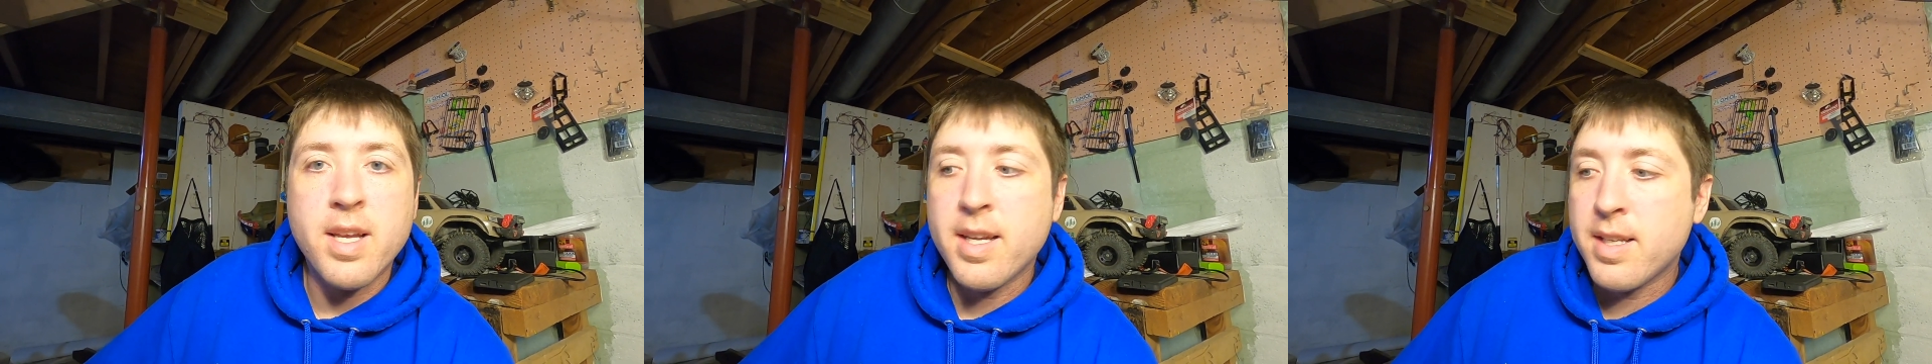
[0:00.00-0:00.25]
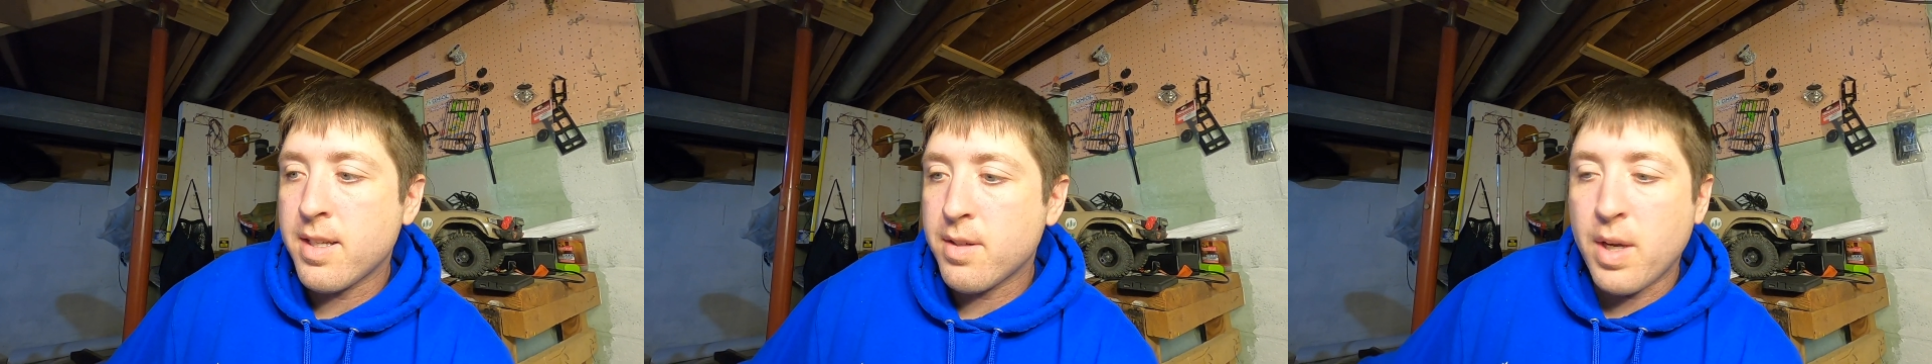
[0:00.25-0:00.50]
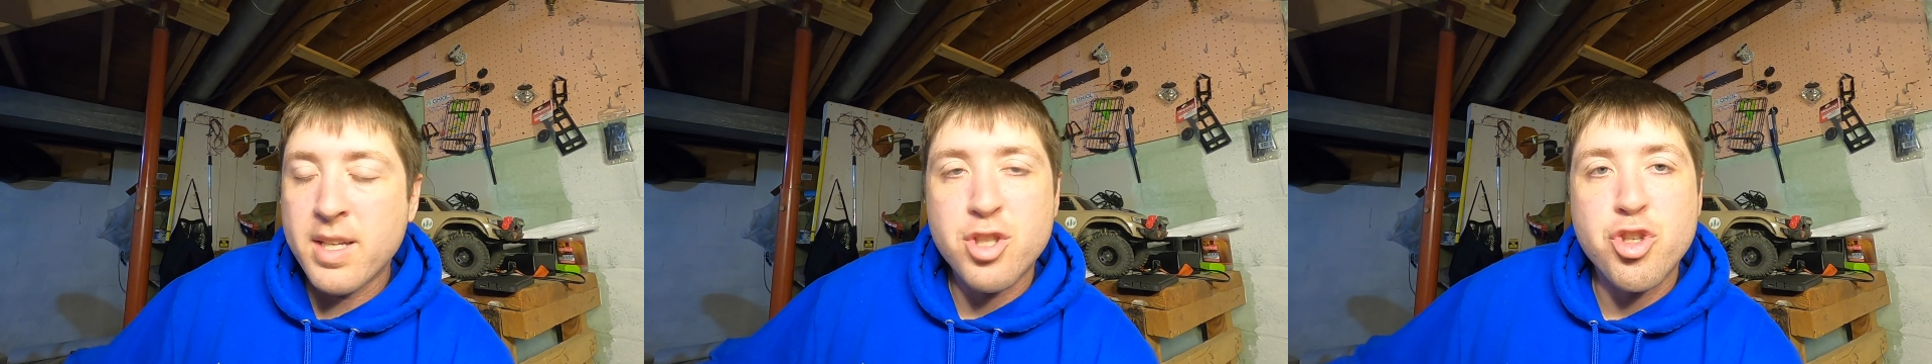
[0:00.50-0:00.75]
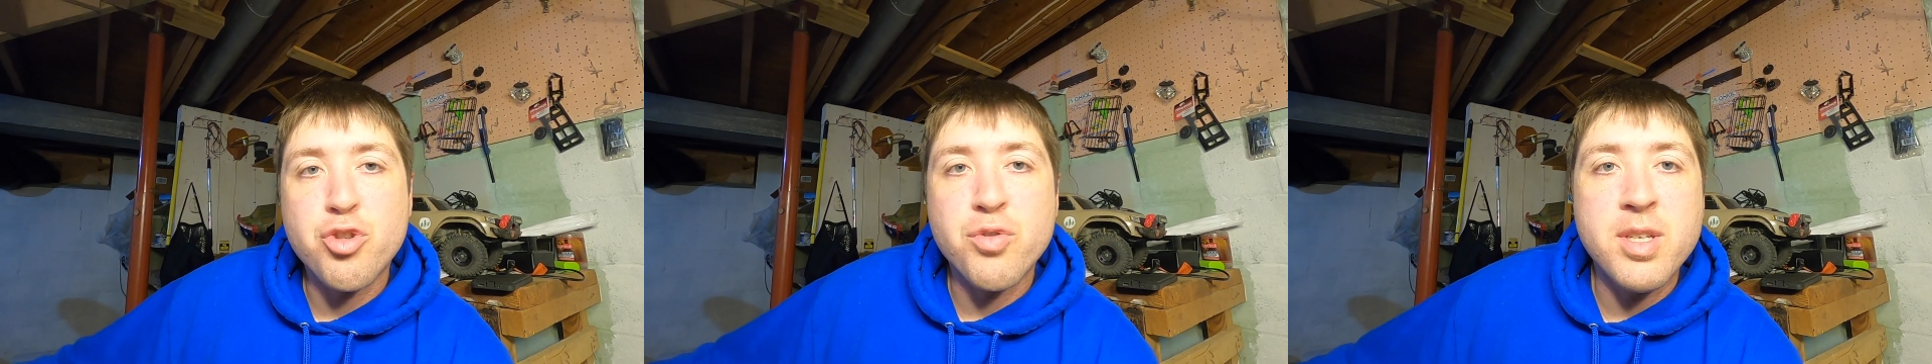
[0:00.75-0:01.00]
kind of
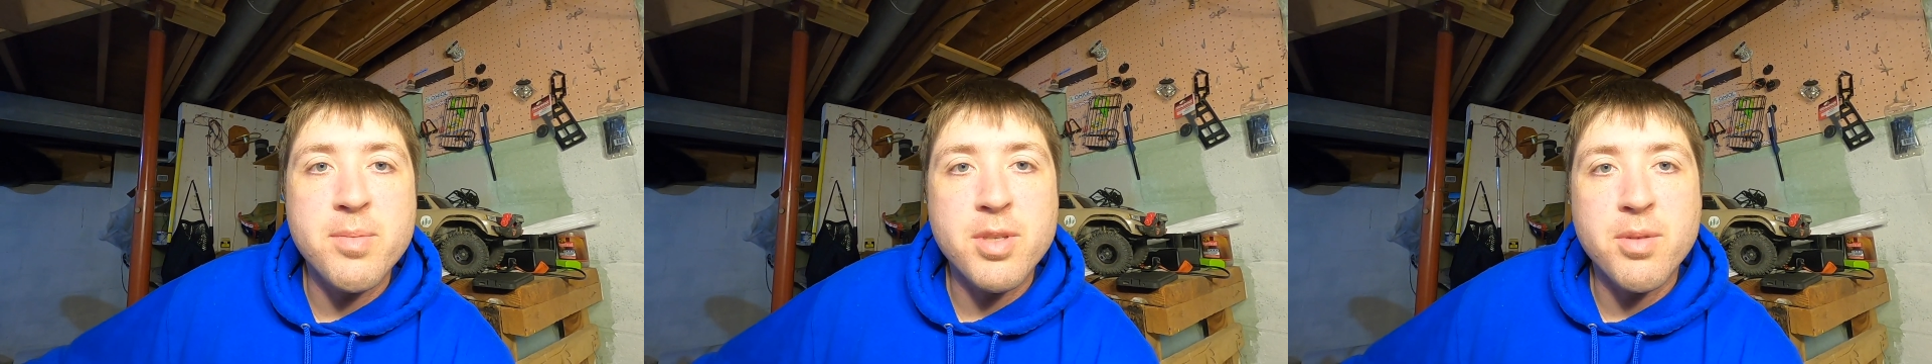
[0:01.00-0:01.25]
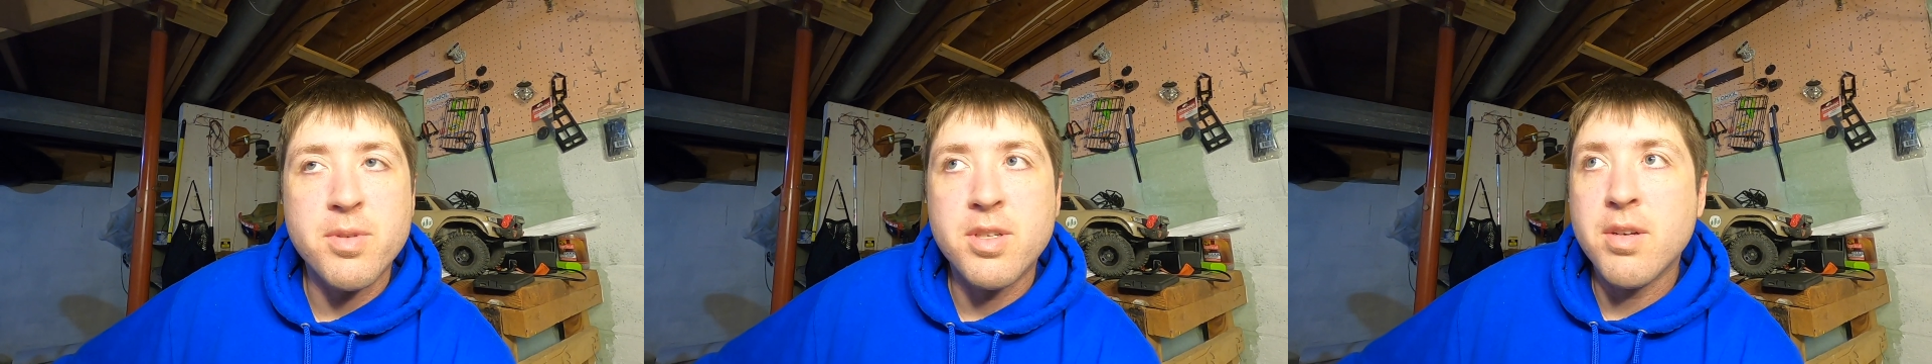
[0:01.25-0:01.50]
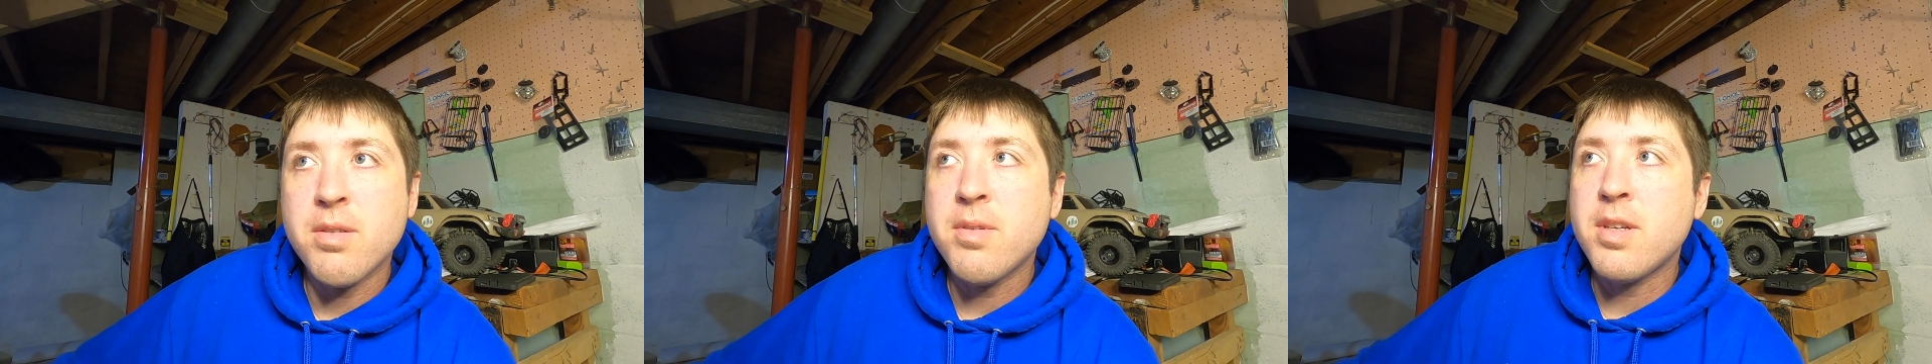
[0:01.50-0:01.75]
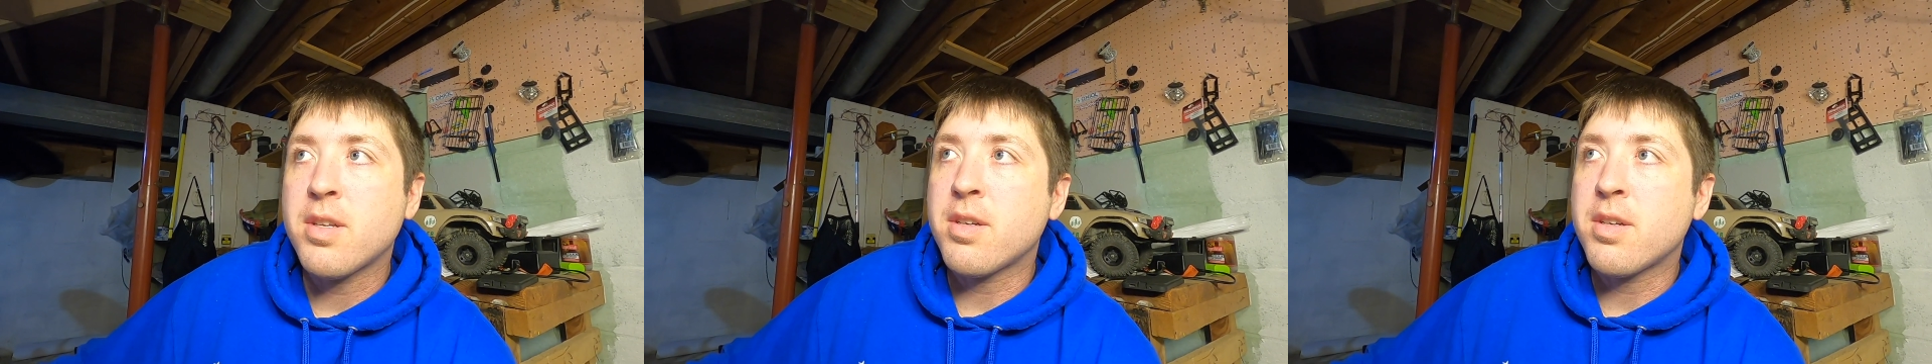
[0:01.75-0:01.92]
extremes are we going?